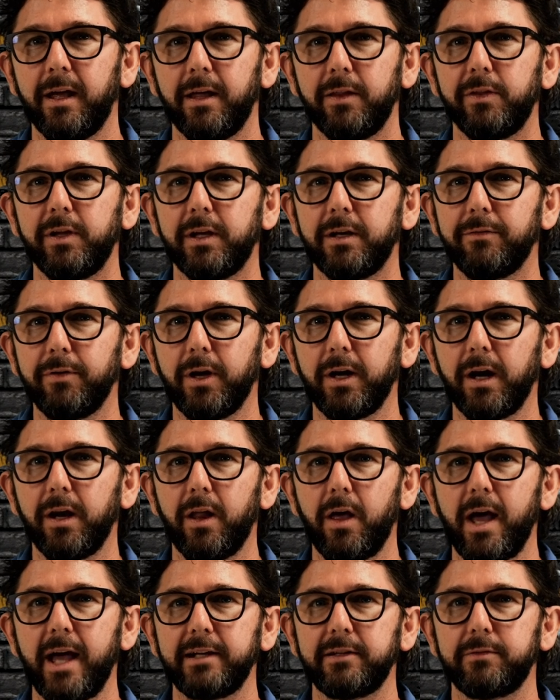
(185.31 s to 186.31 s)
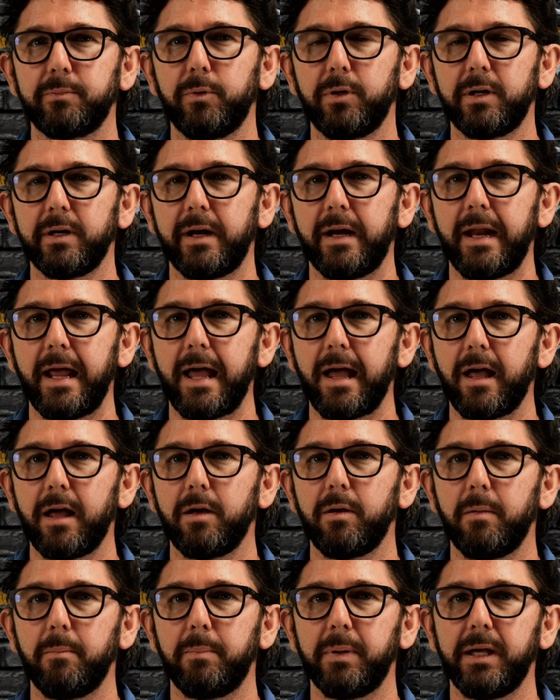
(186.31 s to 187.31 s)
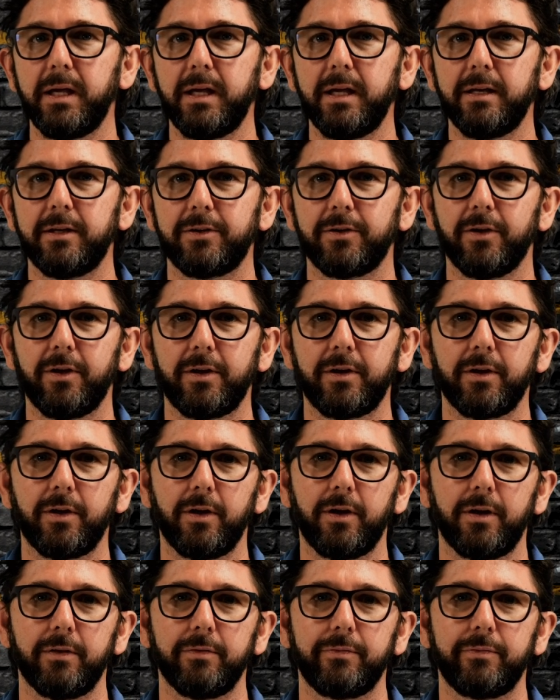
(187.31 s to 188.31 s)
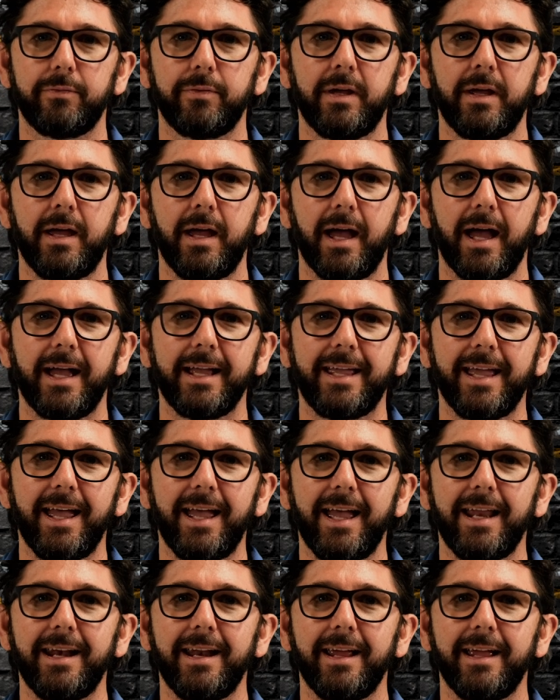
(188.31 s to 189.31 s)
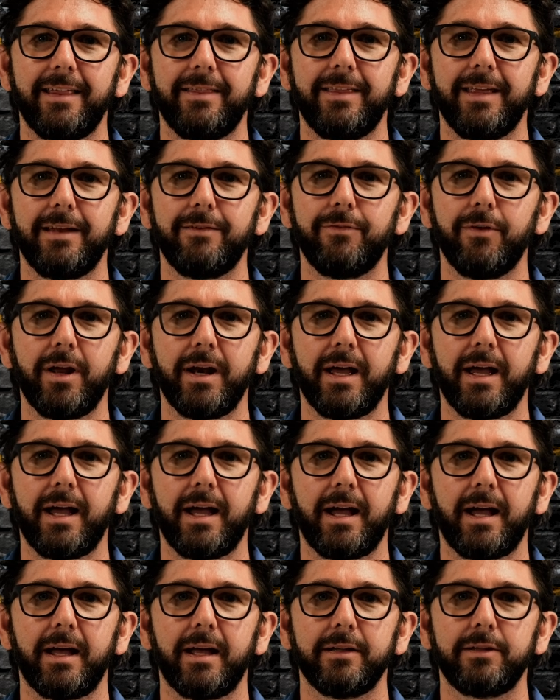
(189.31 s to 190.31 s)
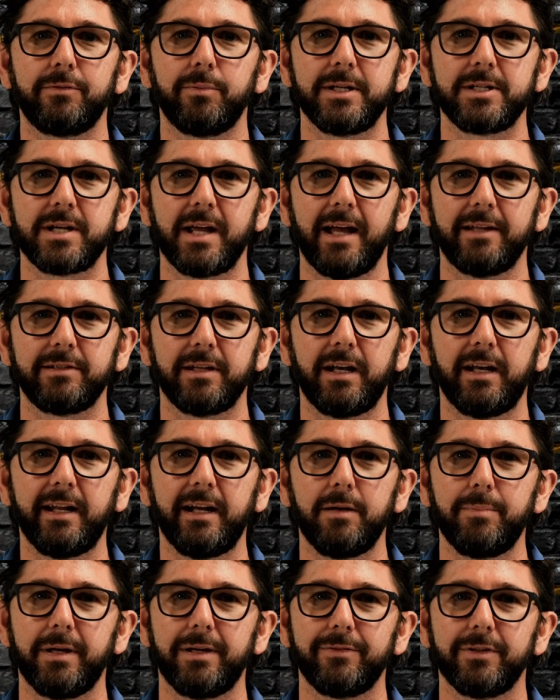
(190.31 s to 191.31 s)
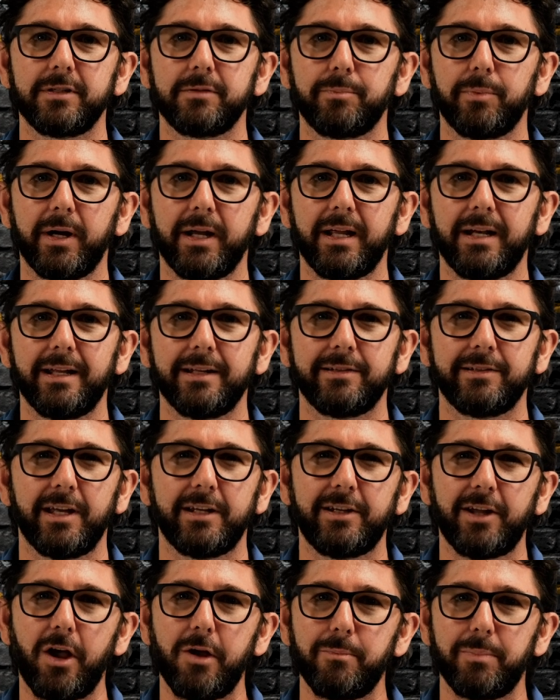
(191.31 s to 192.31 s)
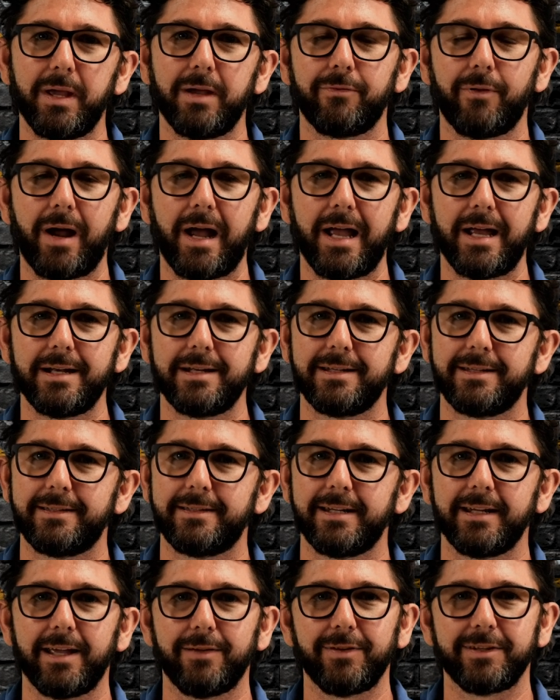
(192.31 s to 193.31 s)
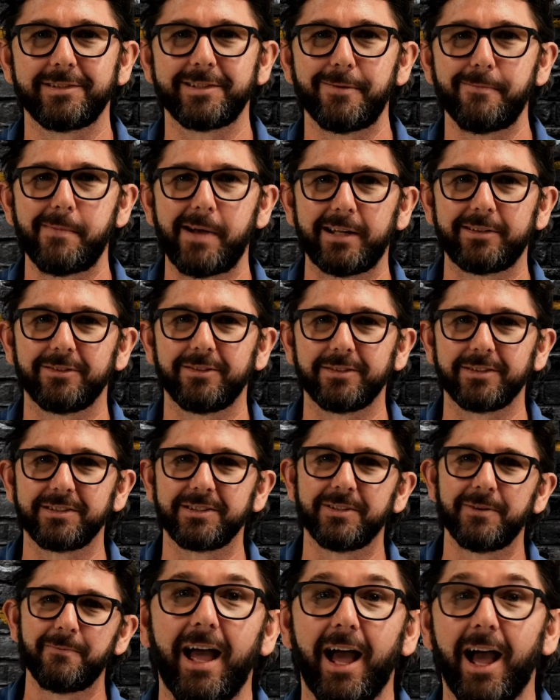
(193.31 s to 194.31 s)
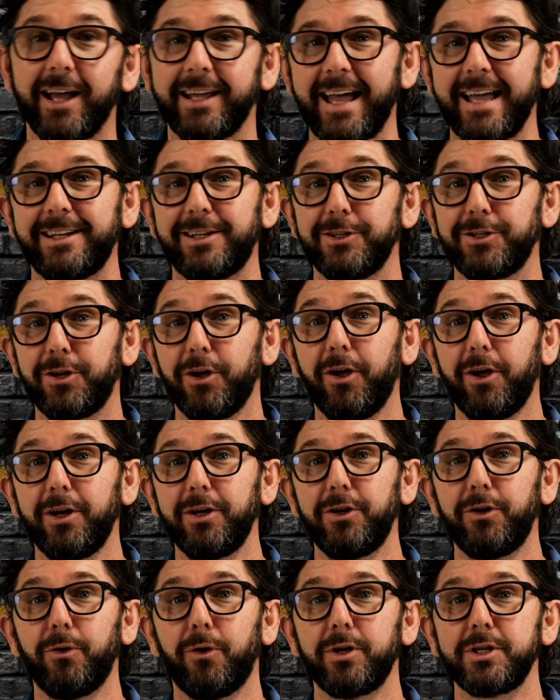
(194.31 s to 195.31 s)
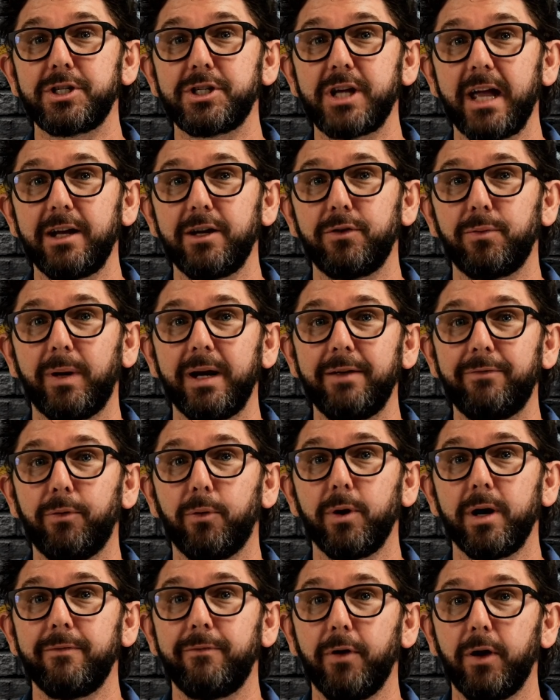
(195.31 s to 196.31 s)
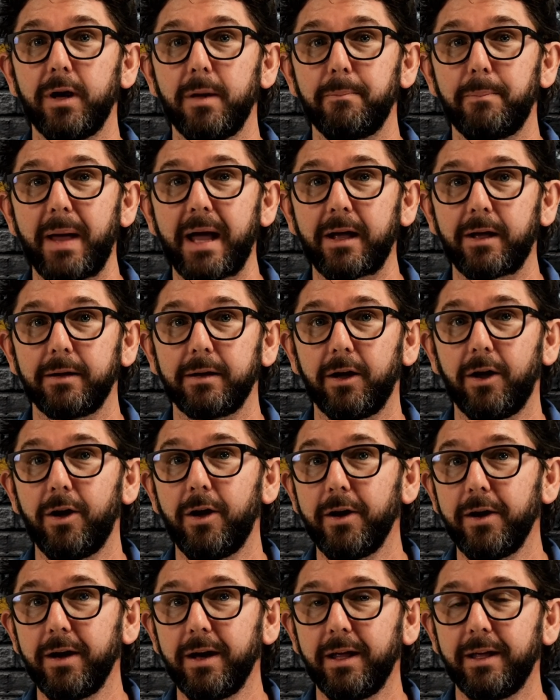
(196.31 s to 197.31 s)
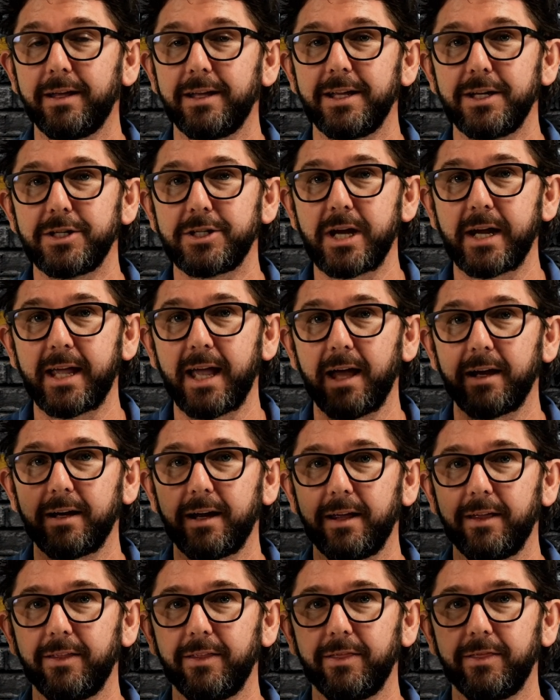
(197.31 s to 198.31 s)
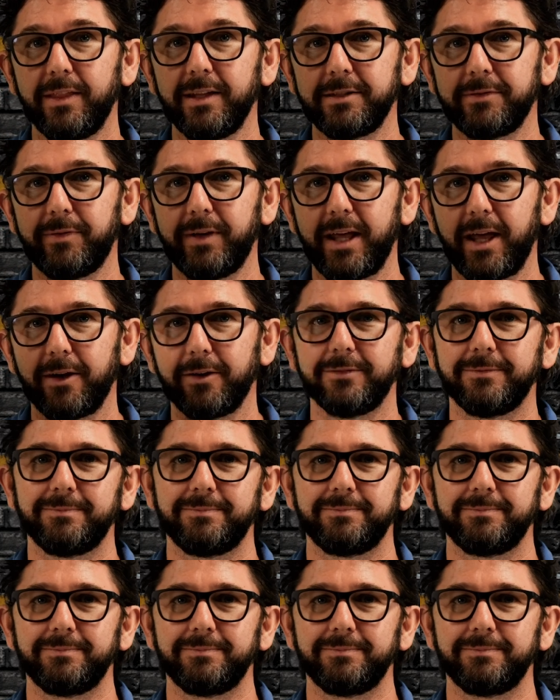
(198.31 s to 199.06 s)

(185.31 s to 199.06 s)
The inverter lights will now be turned off. Again, the inverter switch has a little bit of a spring in it, so don't be afraid to give it some muscles. Okay, to turn your Gen 24 inverter back on, check out this video.